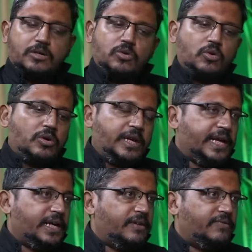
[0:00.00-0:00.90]
No
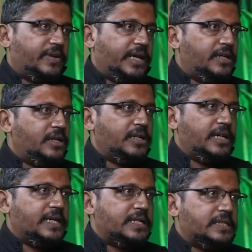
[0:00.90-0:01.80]
negative entity
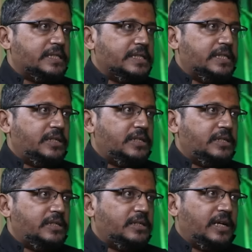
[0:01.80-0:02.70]
has the